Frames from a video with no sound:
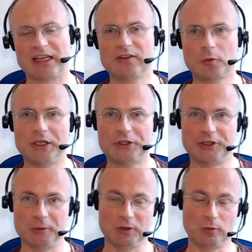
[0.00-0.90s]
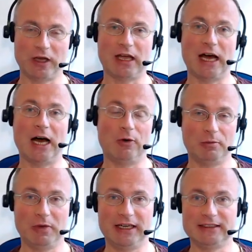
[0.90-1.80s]
it's questionable whether our
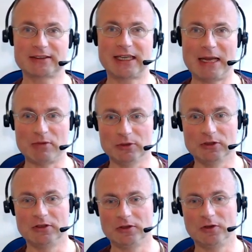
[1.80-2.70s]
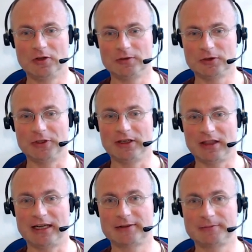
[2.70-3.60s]
mind is capable of doing
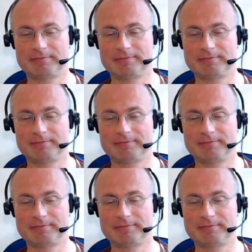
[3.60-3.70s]
that.